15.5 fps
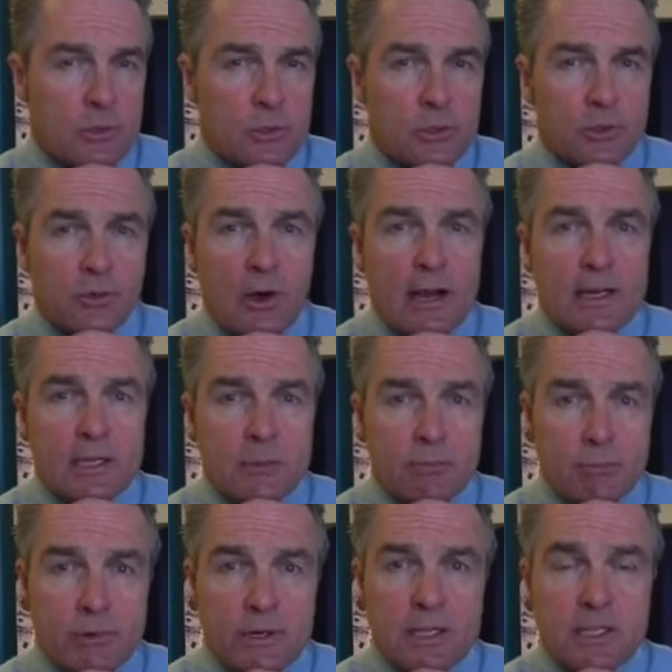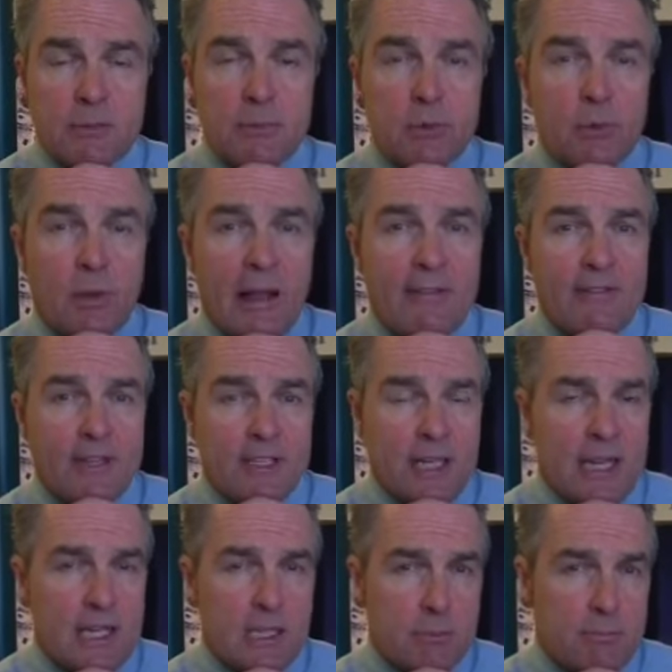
who's trying to breathe some new life into his